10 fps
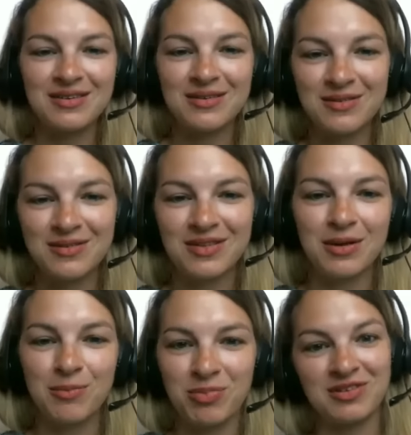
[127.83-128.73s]
the
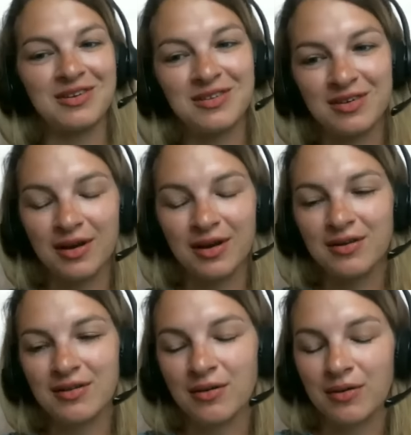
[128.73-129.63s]
business side.
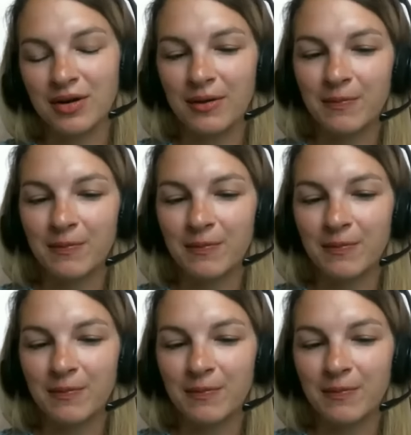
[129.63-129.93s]
So yeah.